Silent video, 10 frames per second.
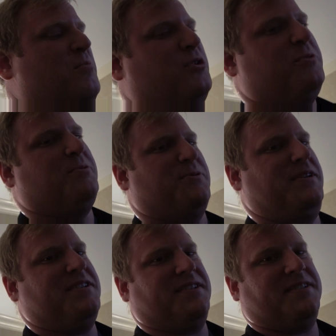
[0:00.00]
multiple
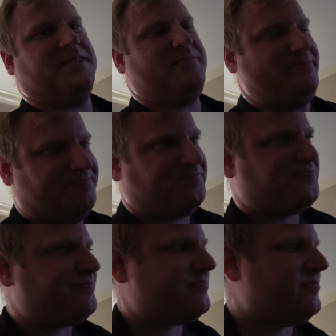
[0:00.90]
reasons,
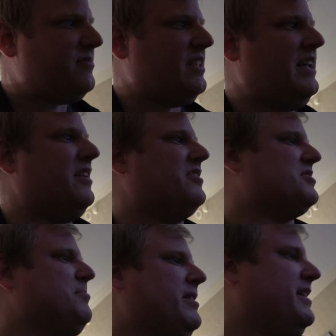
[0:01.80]
and I'll
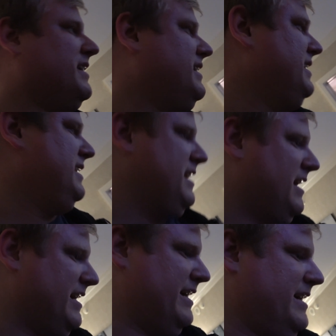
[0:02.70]
explain.
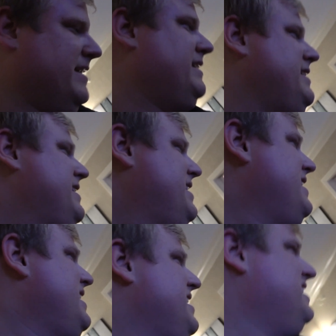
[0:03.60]
Uh,
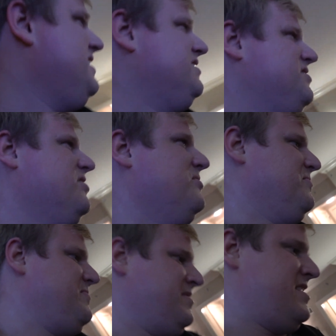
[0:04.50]

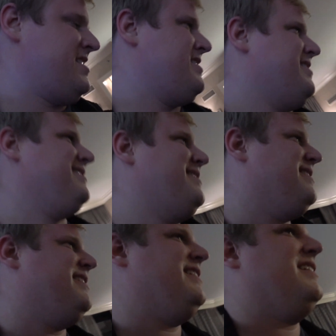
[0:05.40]
so
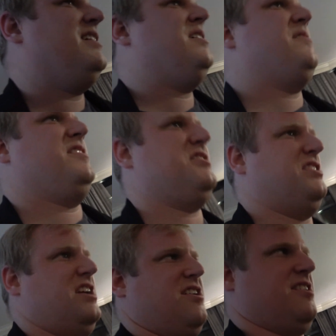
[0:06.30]

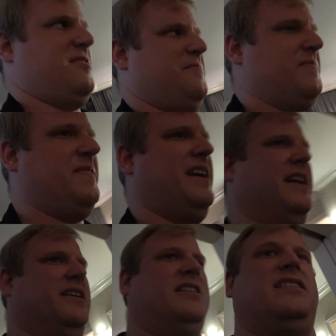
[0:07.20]
this year,
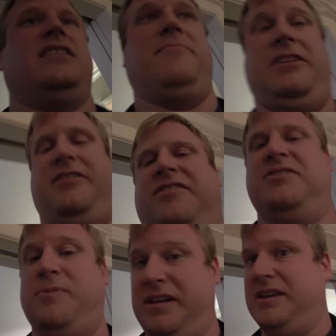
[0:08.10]
uh, coming into
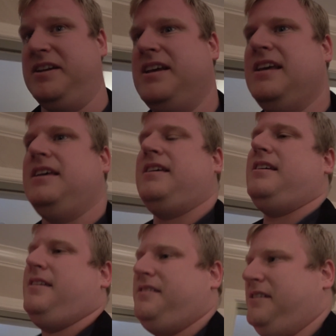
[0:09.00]
this weekend,
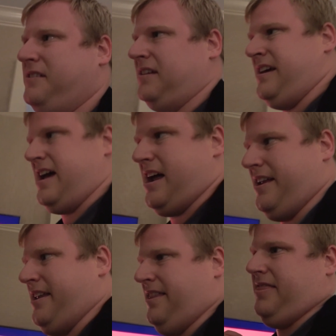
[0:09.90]
since
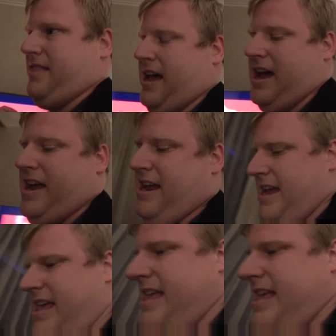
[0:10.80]
I